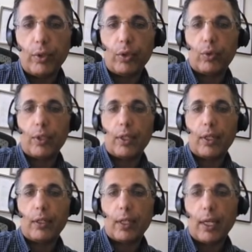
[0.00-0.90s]

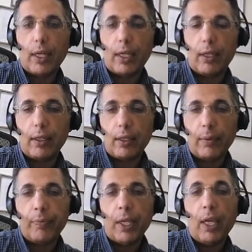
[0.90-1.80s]
resources, and
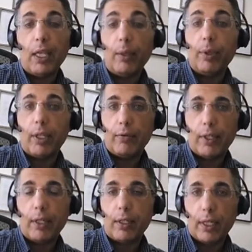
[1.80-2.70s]
he believes
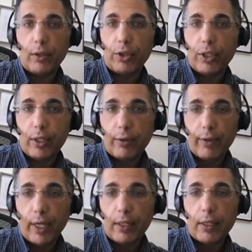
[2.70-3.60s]
his English is
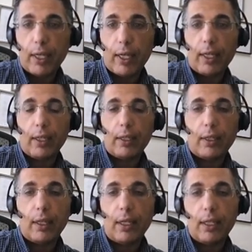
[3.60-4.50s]
advanced and
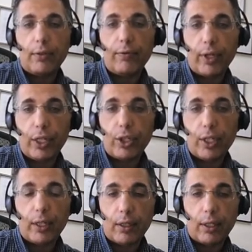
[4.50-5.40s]
his French
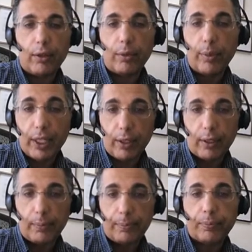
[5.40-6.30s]
is
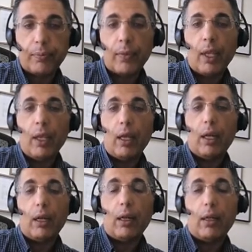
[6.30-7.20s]
intermediate.
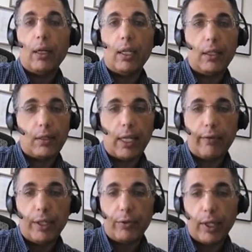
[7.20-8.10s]
He doesn't have
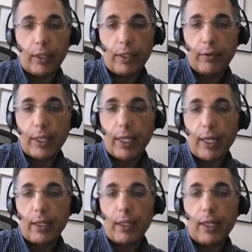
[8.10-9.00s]
any relatives in
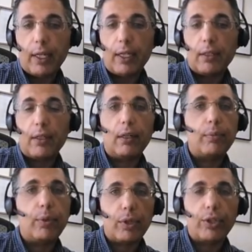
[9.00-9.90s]
Canada, and his
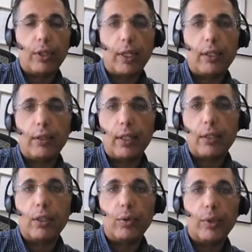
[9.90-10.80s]
current position title is
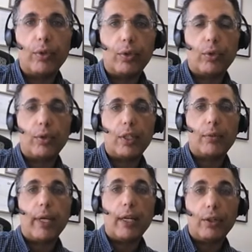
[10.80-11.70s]
Human Resources
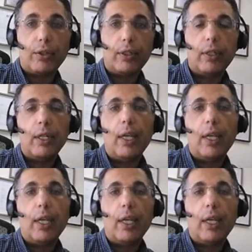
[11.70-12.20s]
Manager,